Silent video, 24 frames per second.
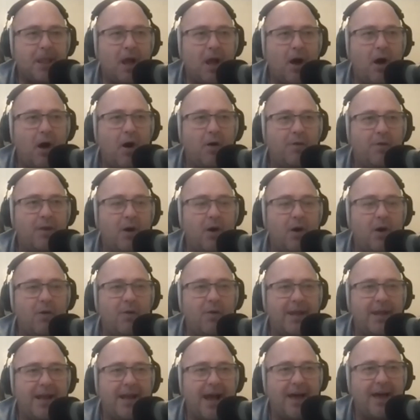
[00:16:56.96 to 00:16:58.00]
On
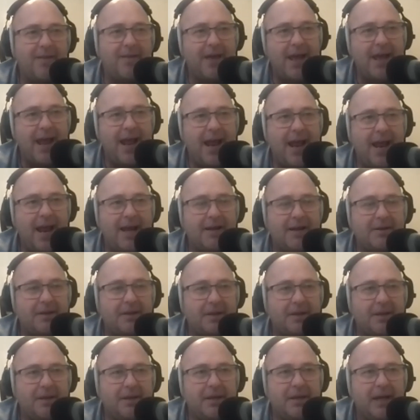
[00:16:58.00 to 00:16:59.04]
the other hand,
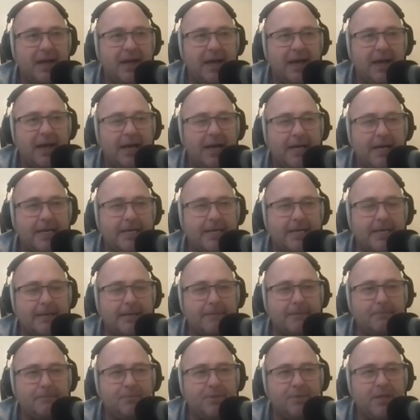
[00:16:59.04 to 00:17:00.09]
for
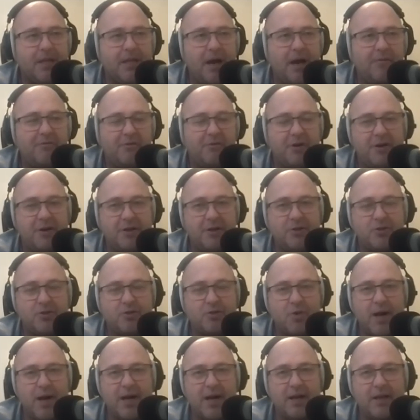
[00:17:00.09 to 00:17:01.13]
an
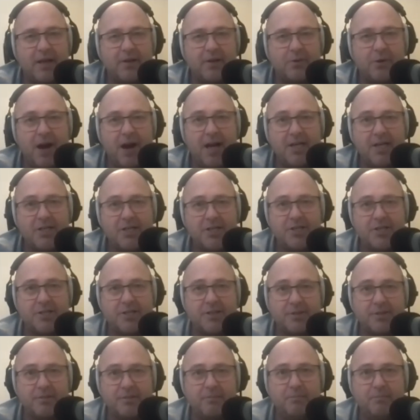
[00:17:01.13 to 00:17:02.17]
adrenaline rush,
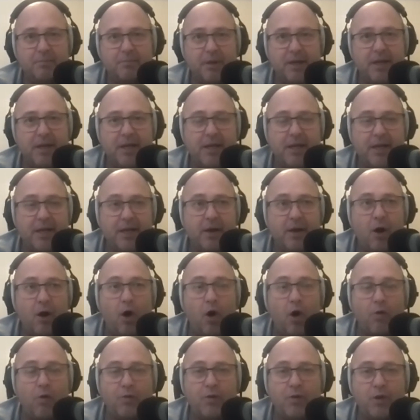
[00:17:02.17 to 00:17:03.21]
being
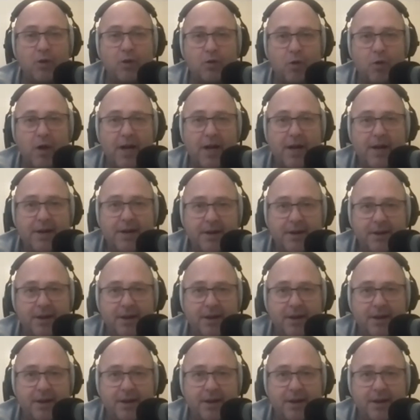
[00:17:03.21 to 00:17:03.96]
on the grid